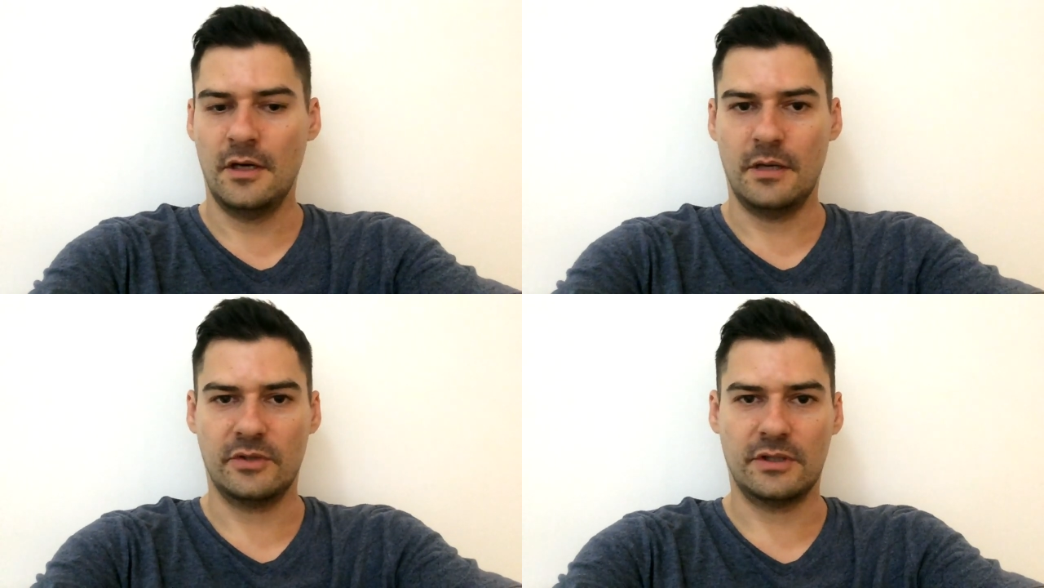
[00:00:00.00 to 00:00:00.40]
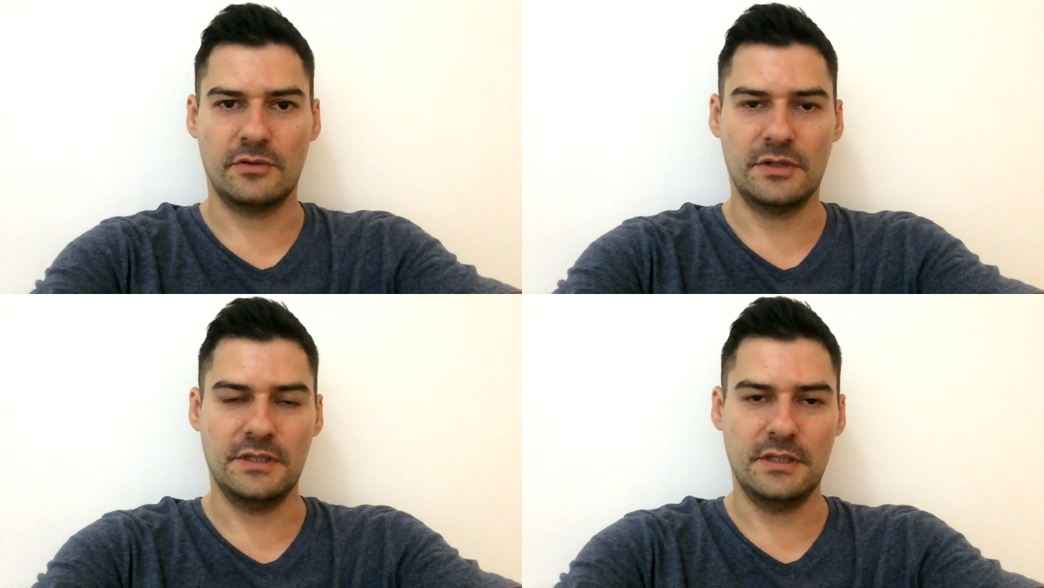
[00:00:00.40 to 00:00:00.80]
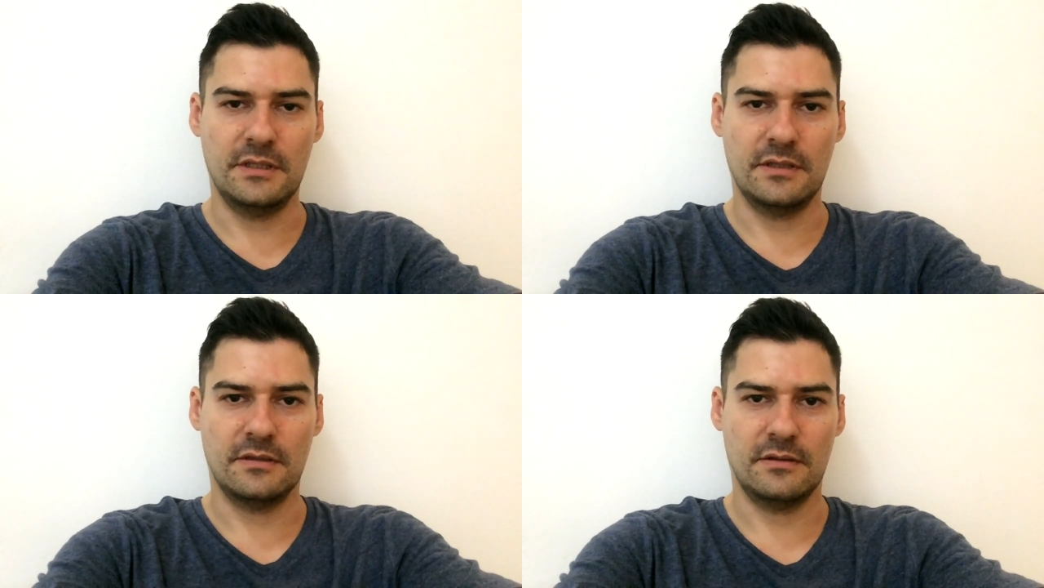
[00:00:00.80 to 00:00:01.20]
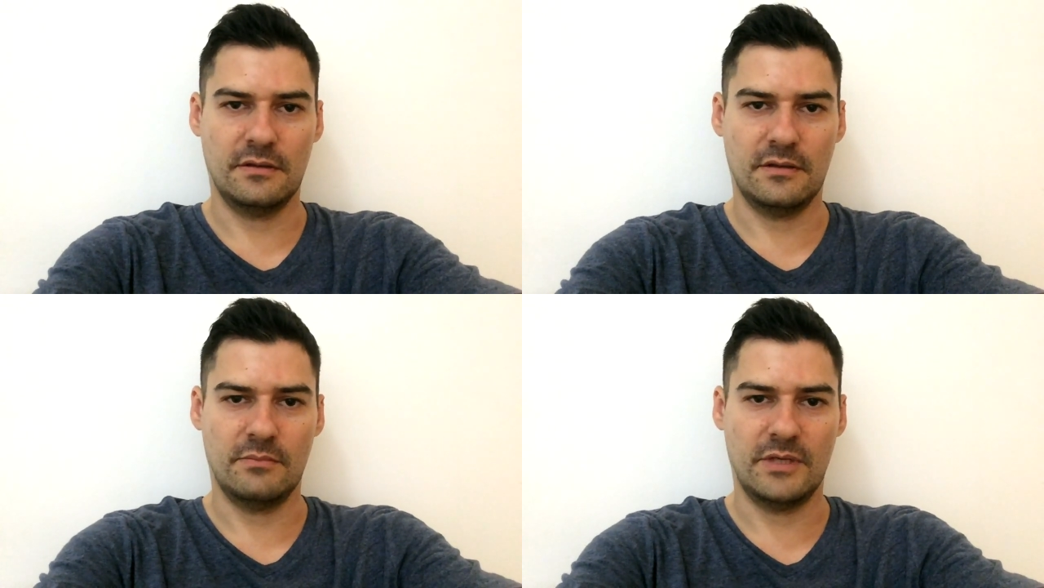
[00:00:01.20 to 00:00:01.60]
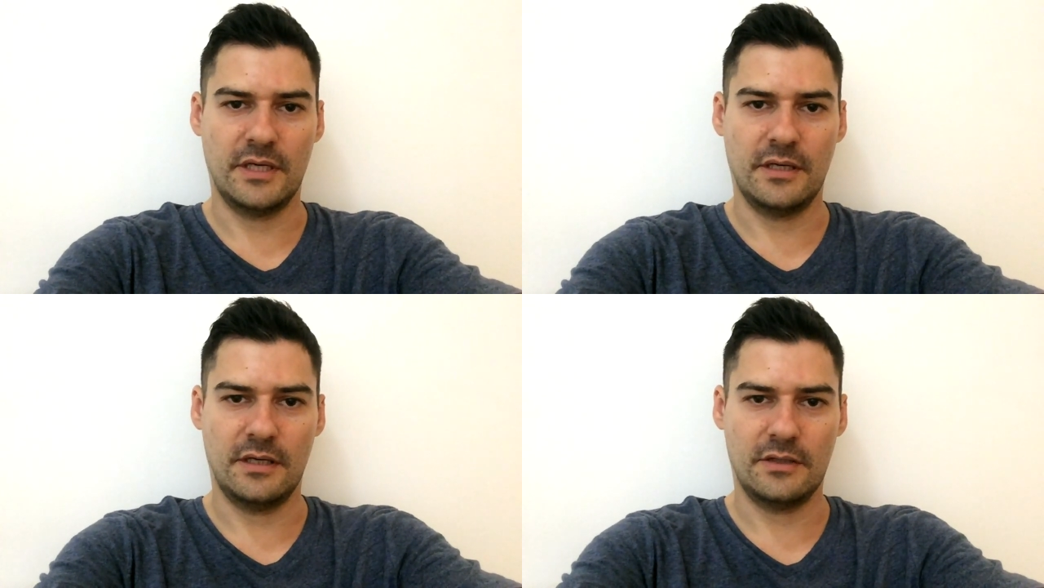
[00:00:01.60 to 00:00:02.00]
I'm going to critique uh,
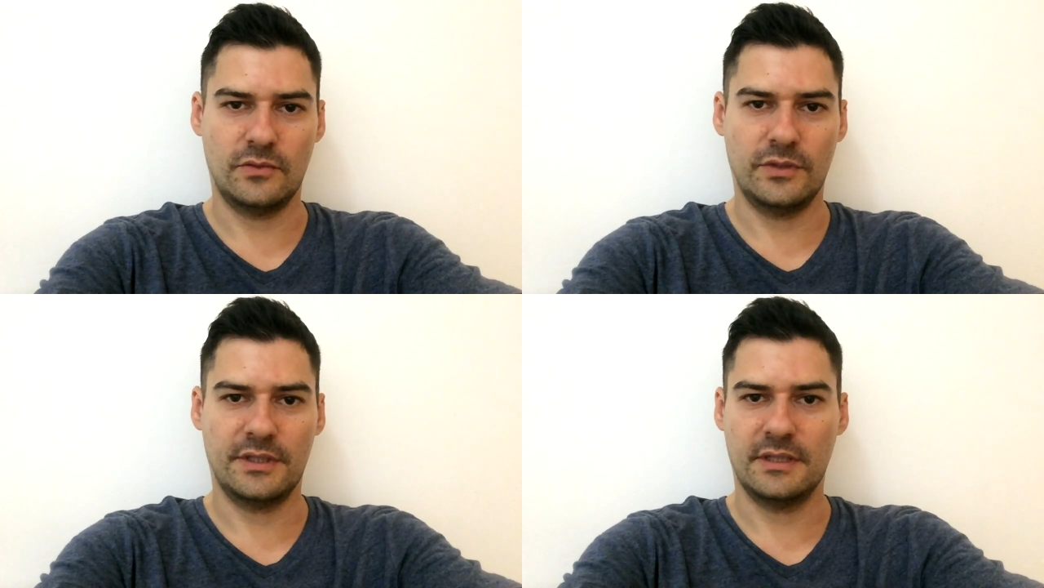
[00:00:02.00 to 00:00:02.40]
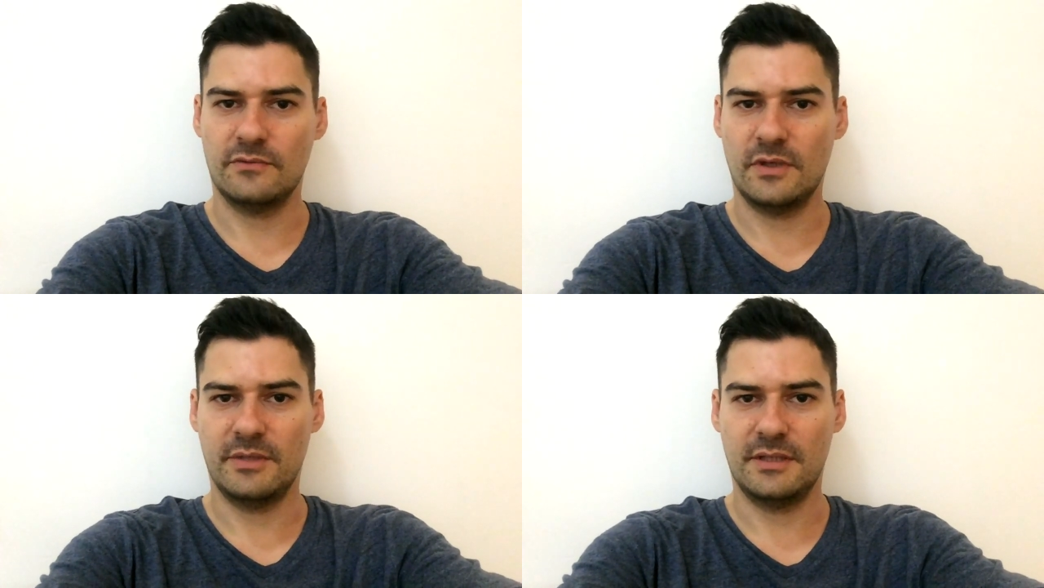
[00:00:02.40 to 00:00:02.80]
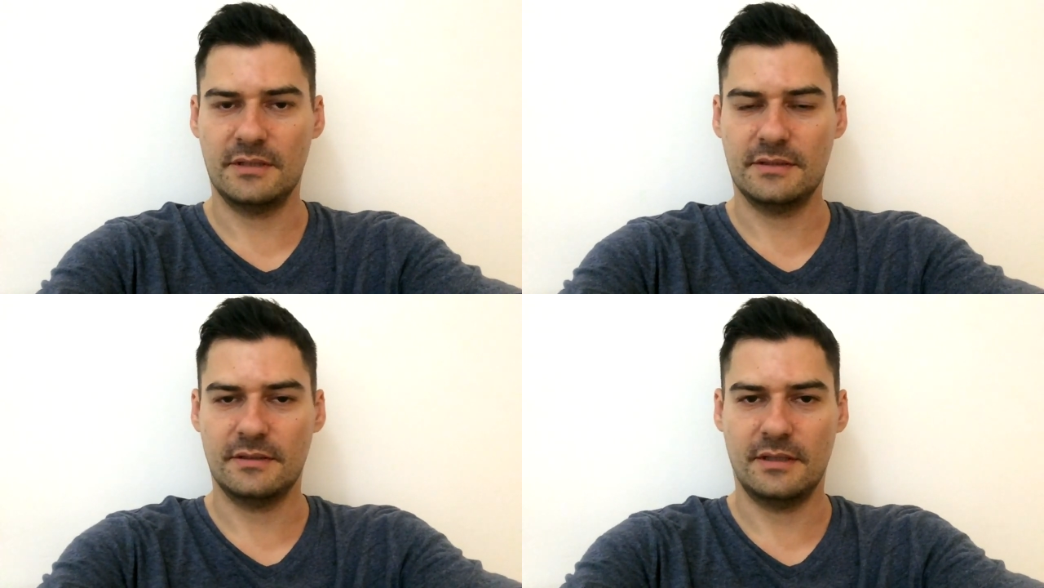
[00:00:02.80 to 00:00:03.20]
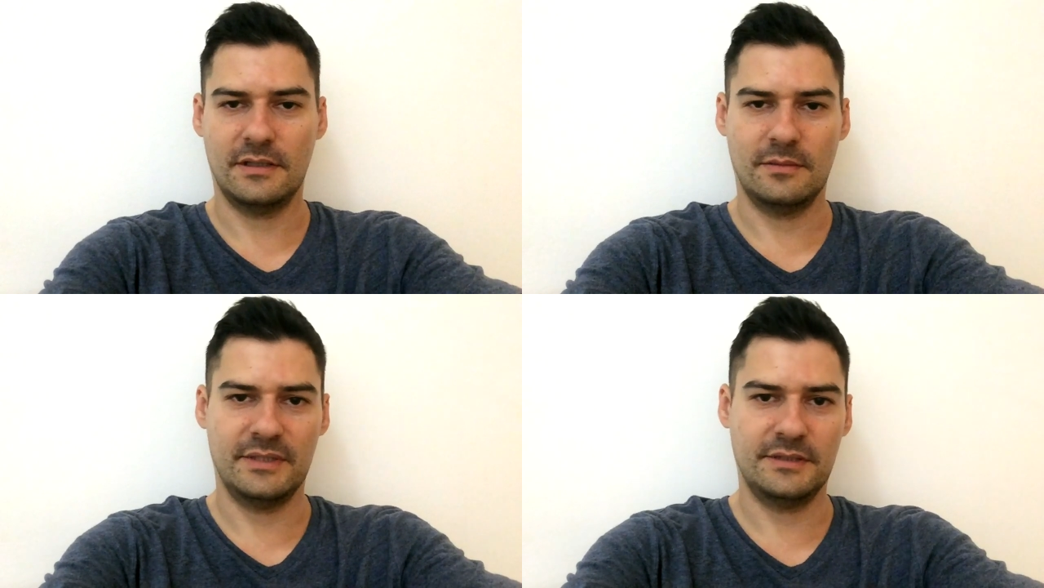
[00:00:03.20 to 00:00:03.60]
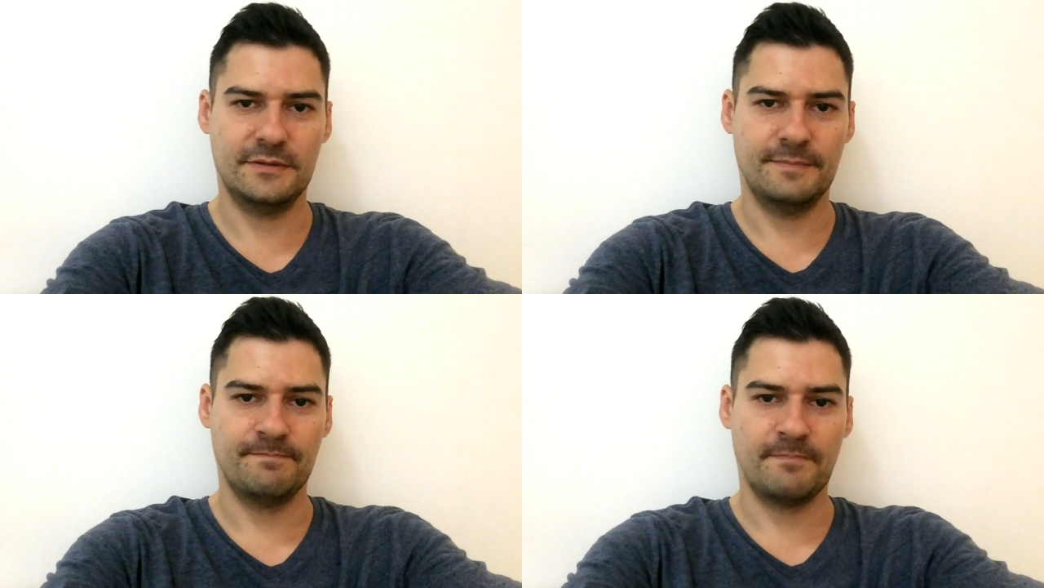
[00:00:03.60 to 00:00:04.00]
my artwork and reminisce a little bit,